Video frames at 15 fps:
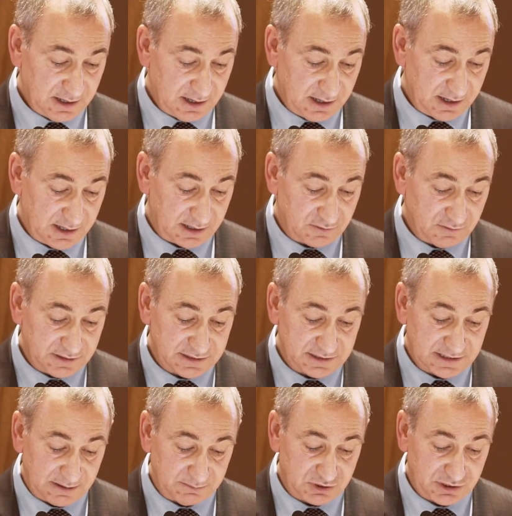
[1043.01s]
in Greece
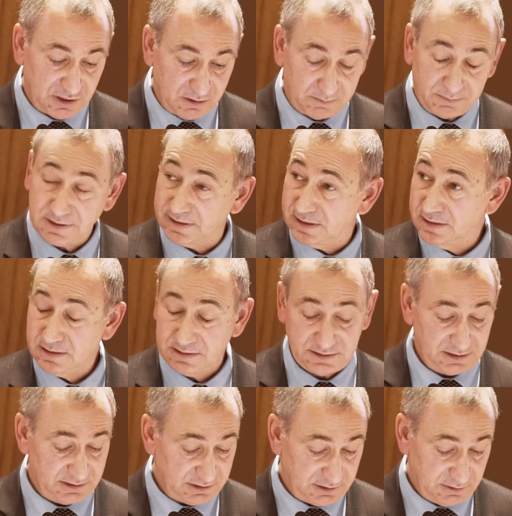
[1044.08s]
is up sharply
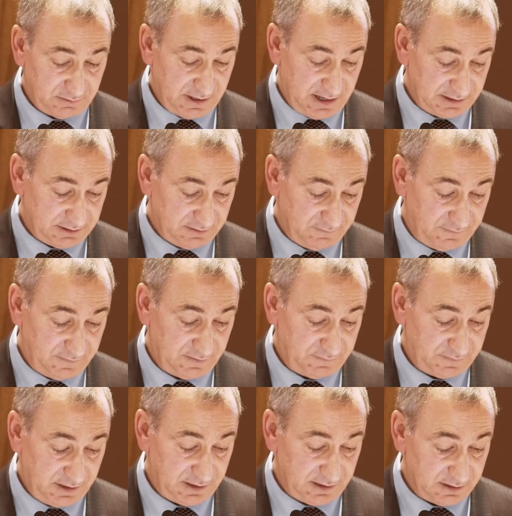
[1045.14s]
since
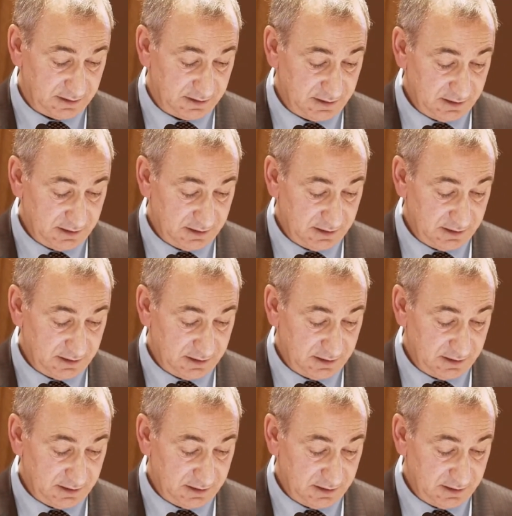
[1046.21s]
2015.